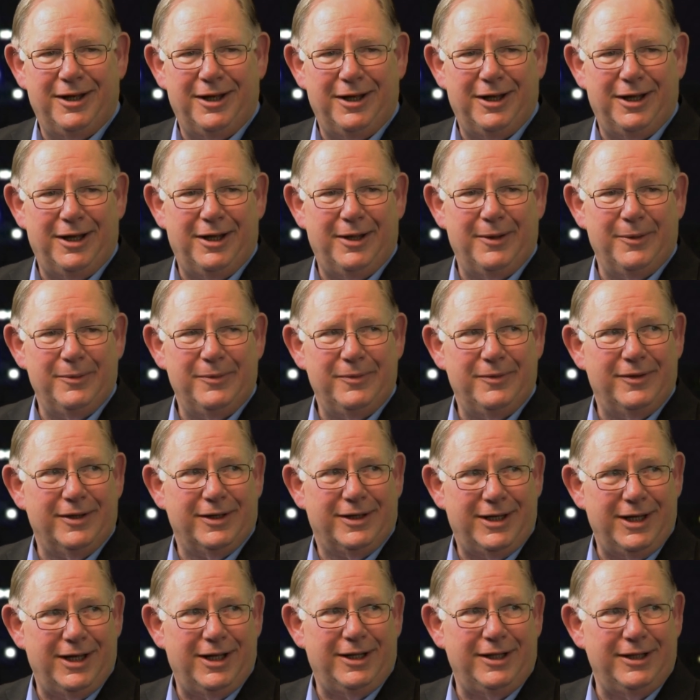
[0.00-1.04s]
uh,
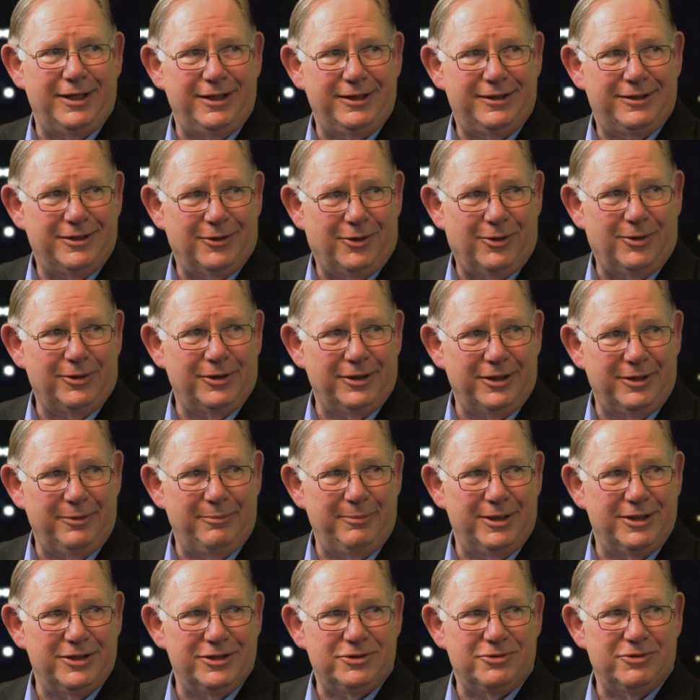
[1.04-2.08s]
the Kelly Toland
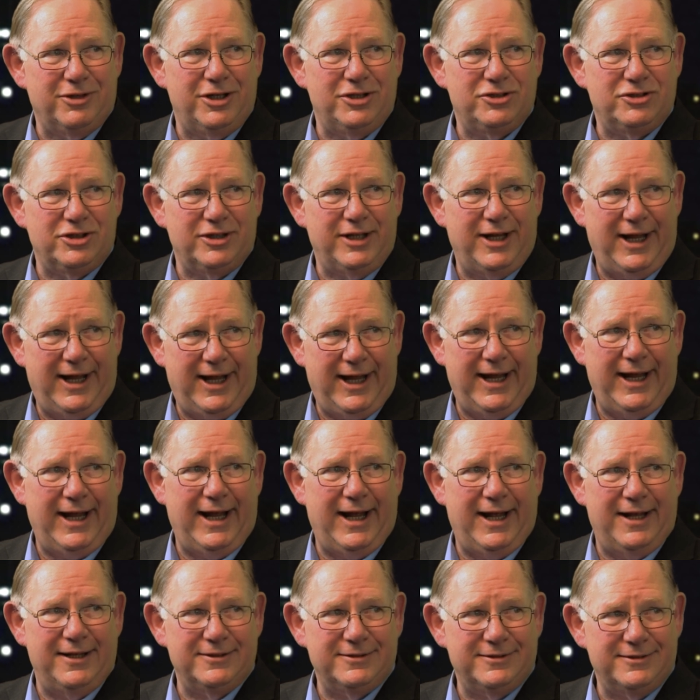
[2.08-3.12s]
administration
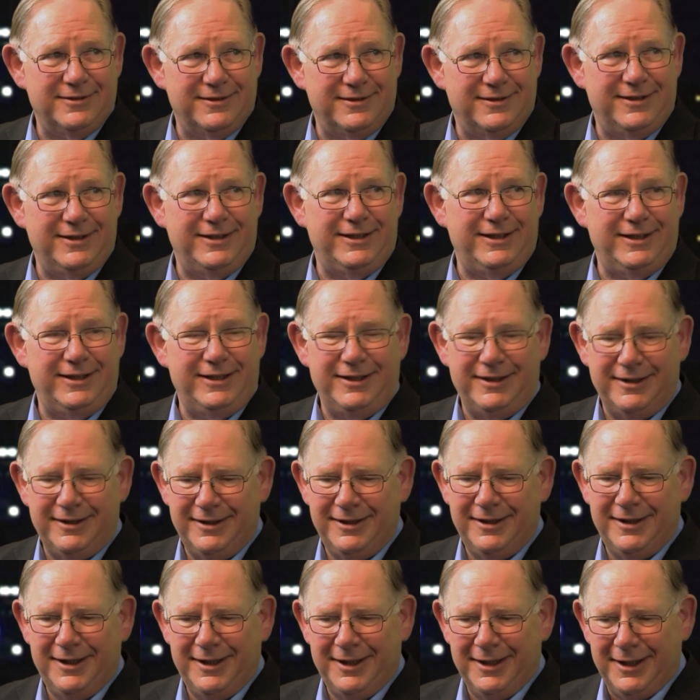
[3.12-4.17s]
has the
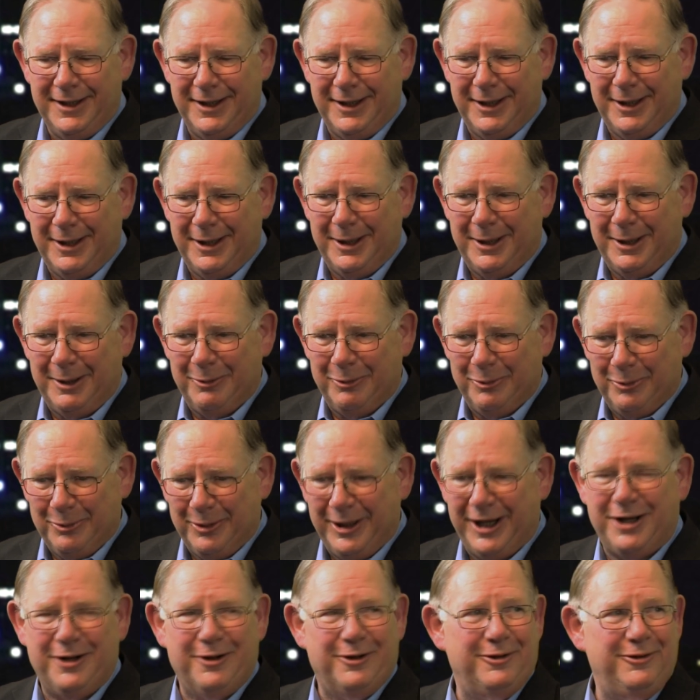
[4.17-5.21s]
uh,
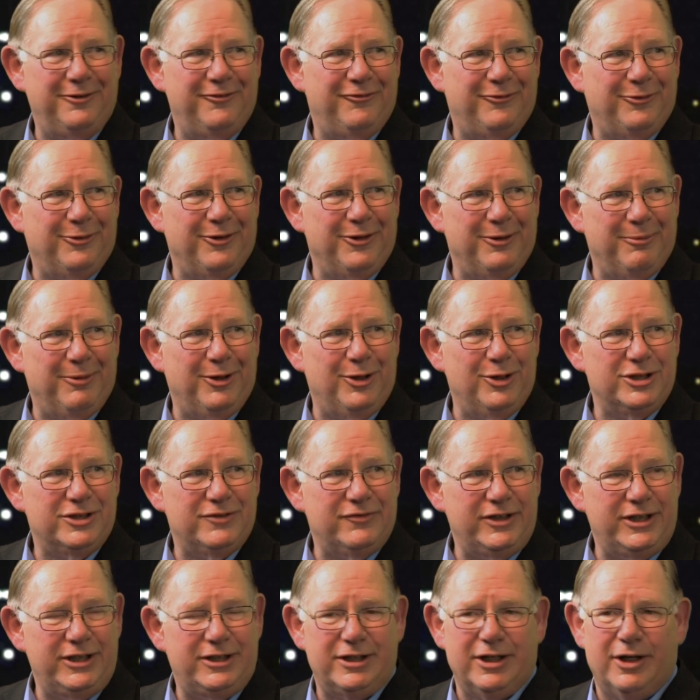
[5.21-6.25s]
record for the
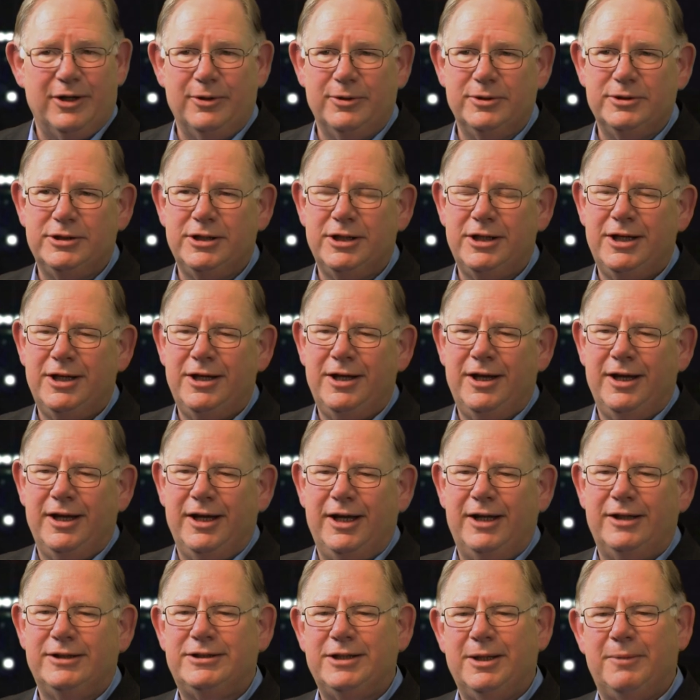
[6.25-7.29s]
most vetoes.
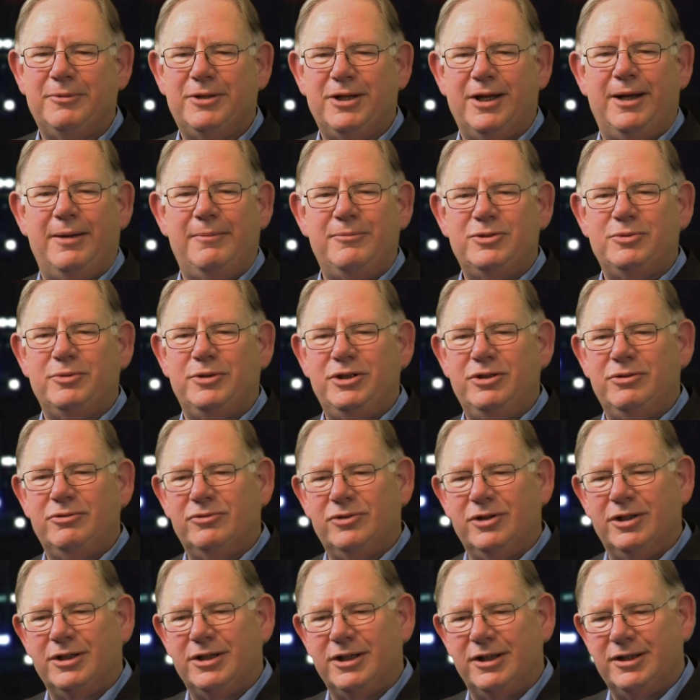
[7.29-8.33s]
And sometimes when
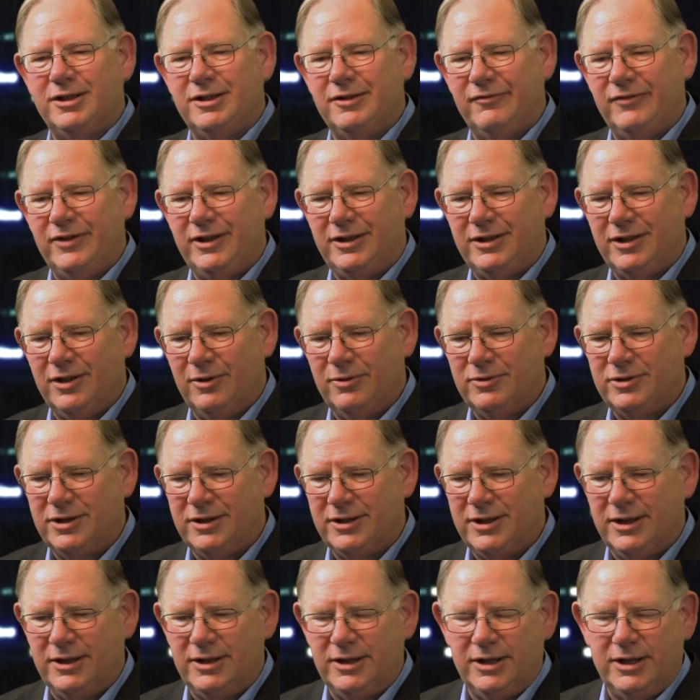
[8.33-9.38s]
you look at the vetoes
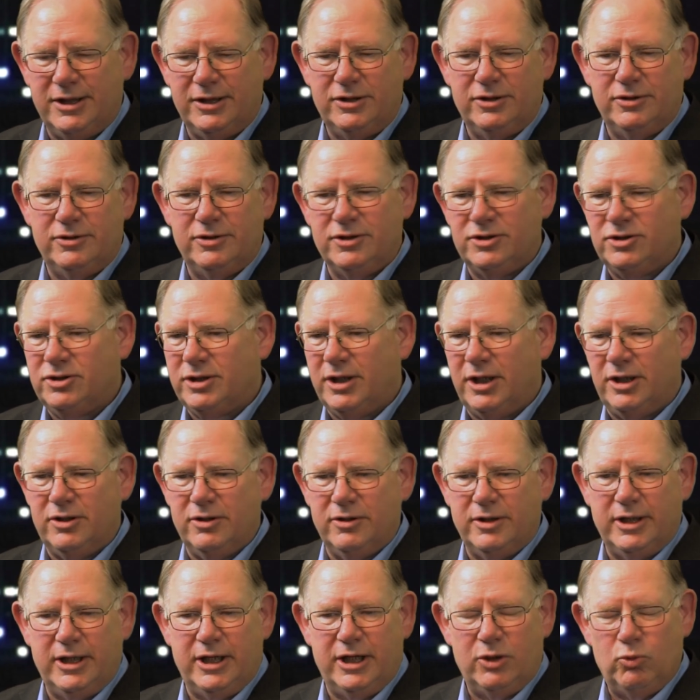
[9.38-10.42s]
that they did, you just
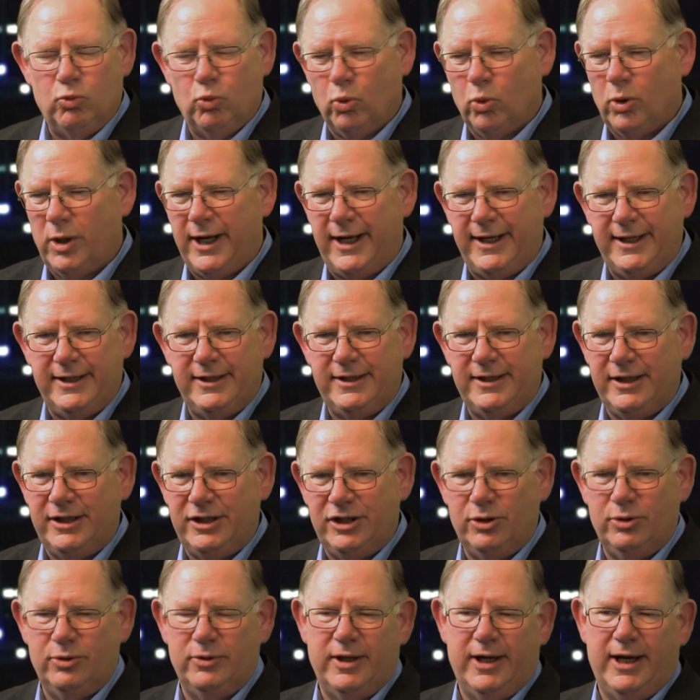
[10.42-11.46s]
shake your head. Why did
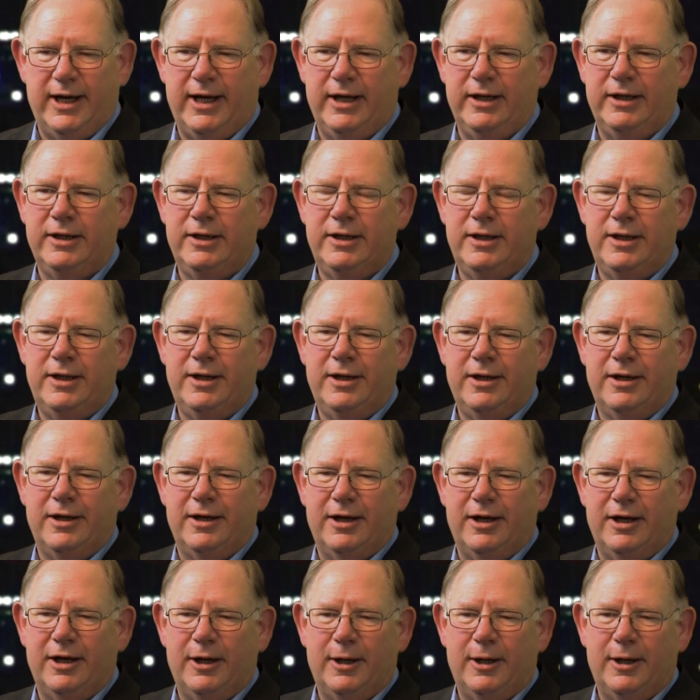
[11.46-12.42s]
they do mm-hmm. that?